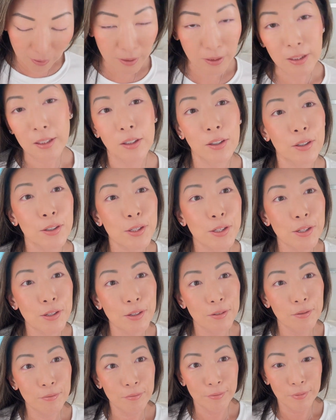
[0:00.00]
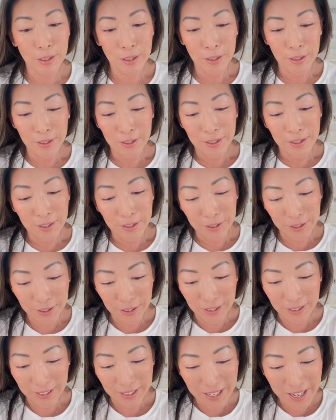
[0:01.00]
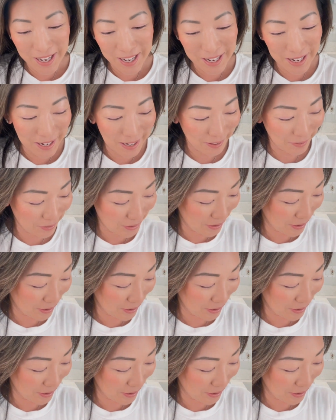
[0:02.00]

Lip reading: and looks good. I'm gonna